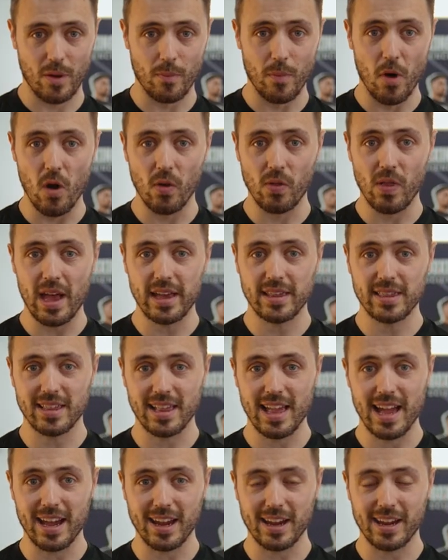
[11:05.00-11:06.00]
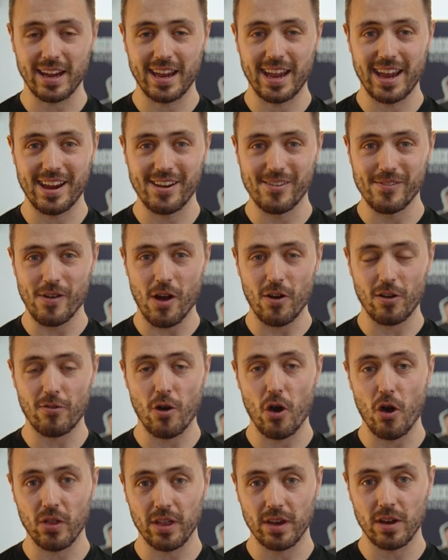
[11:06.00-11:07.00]
more or less like uh,
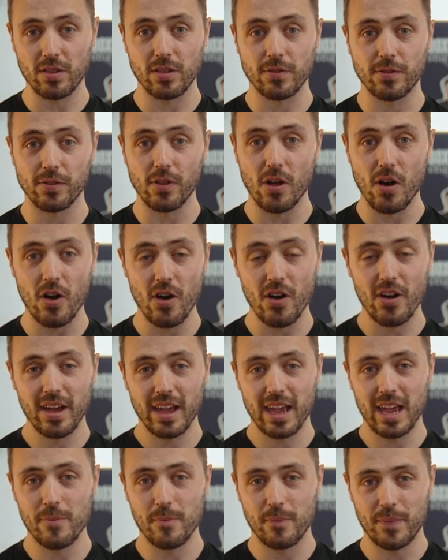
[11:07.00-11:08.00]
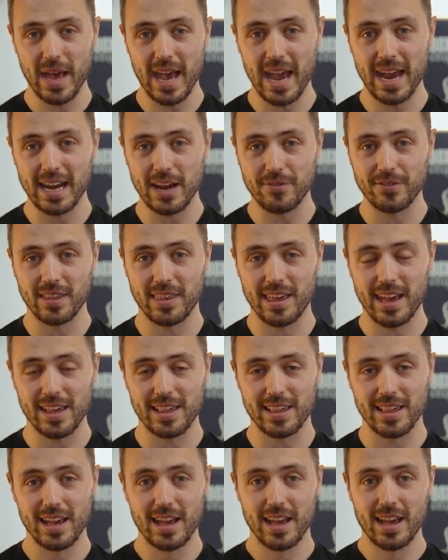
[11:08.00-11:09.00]
crawling on the floor in pain after
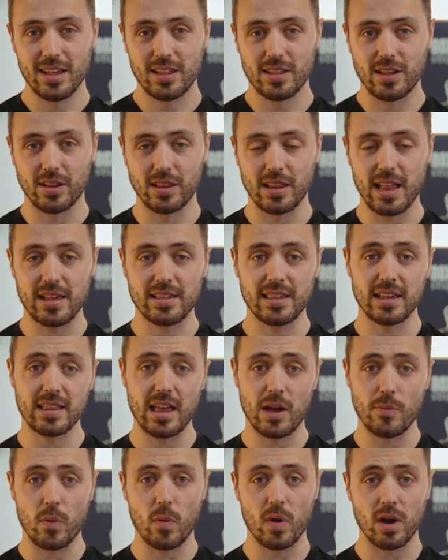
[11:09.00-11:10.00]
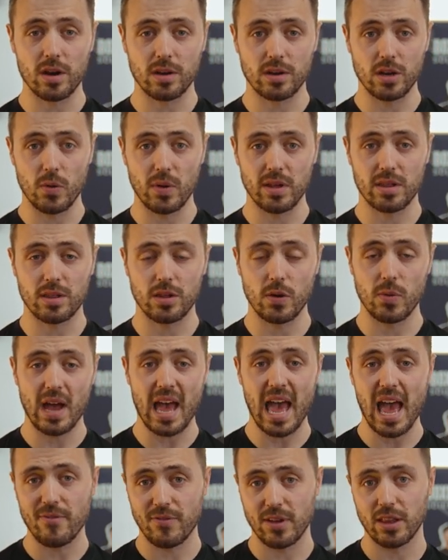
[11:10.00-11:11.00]
this. So the last thing that we want to do is do a
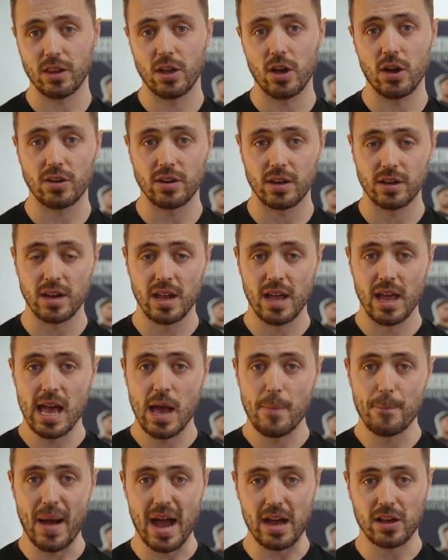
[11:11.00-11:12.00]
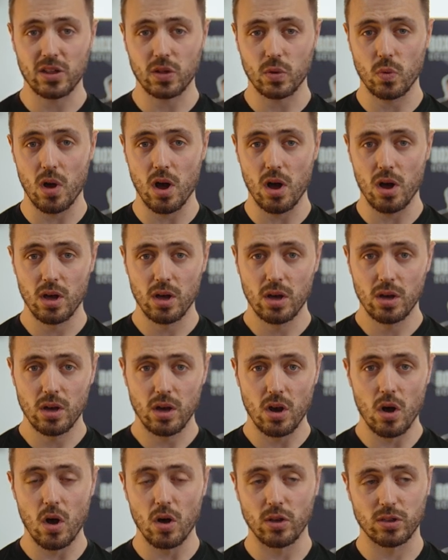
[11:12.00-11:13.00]
heavy loaded back squat
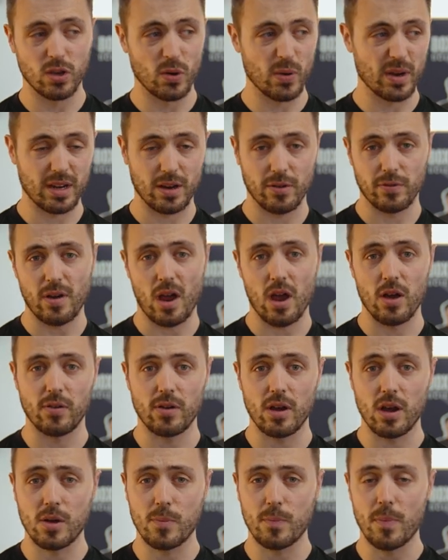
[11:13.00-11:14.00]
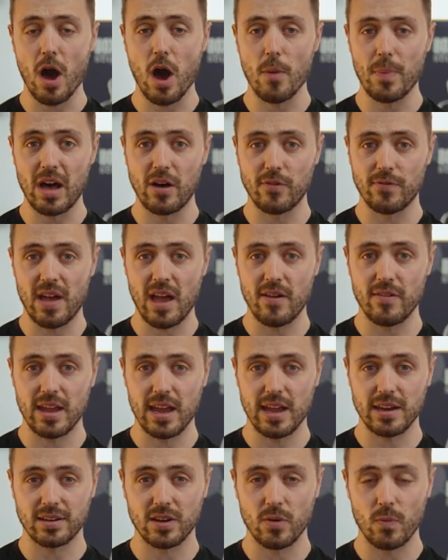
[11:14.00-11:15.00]
or doing a, a, a barbell
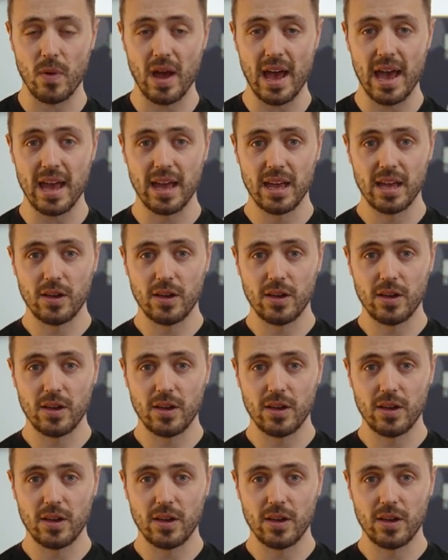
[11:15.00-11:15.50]
variation where